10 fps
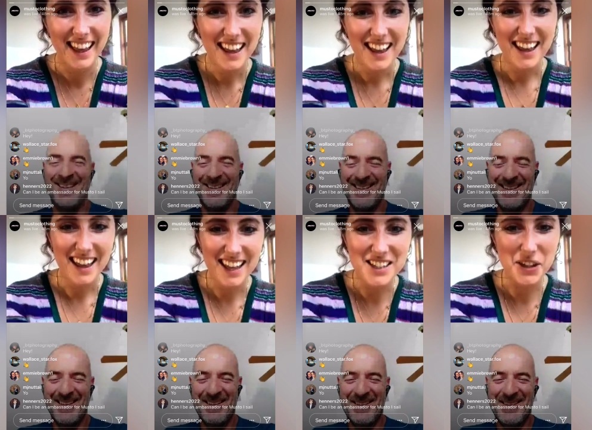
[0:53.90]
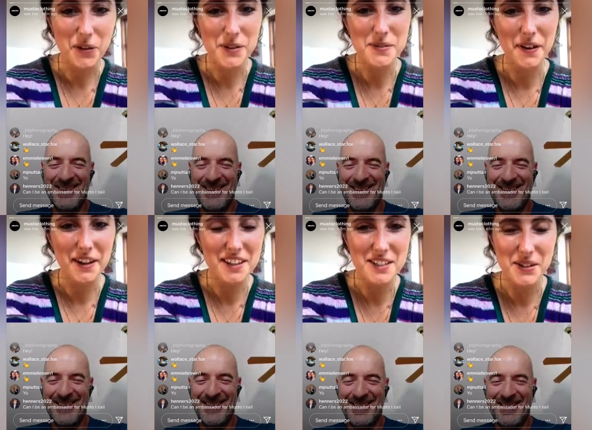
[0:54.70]
Speaker 1: It's always it's
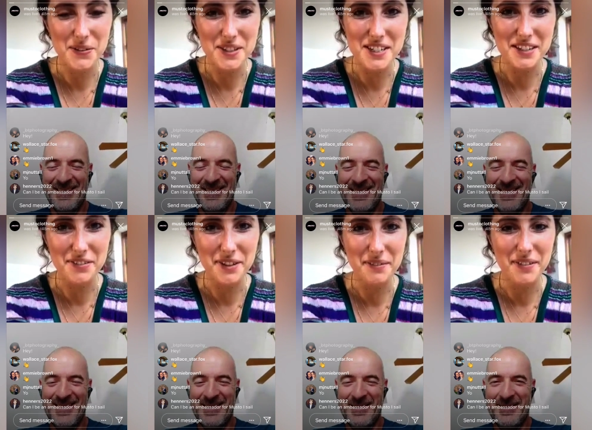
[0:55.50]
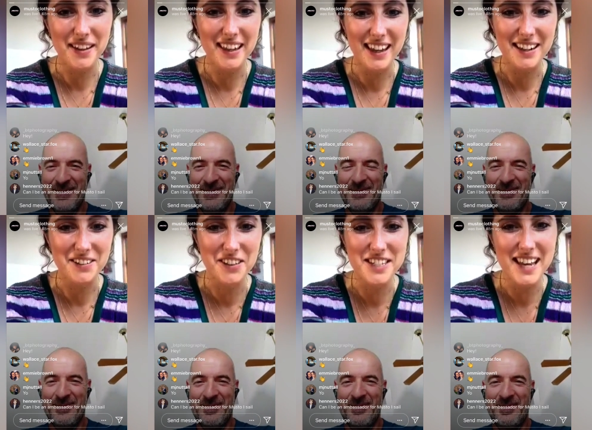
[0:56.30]
always the difficult bit, getting all the
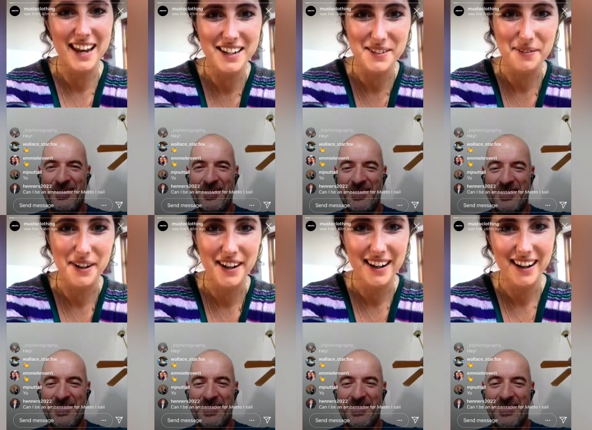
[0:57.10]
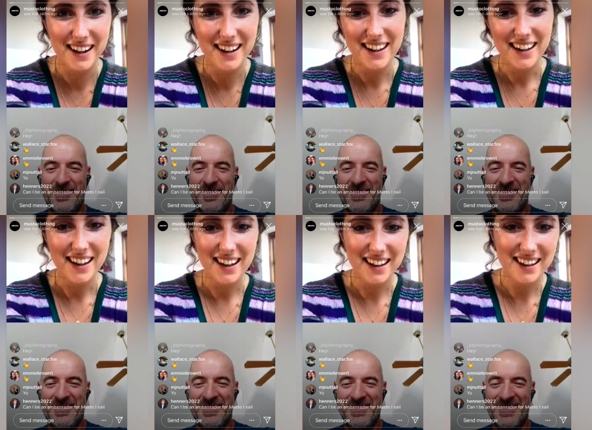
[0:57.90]
tech to work.
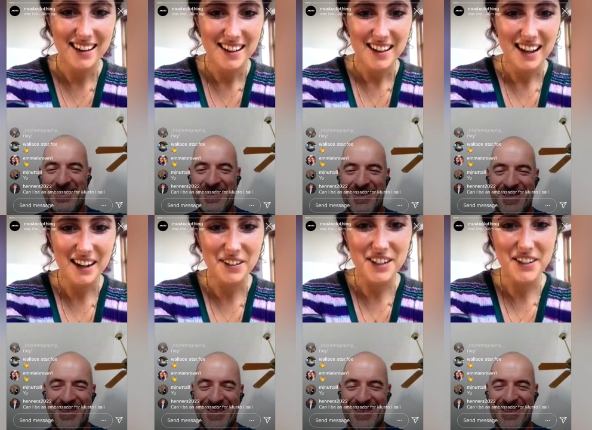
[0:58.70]
How are you?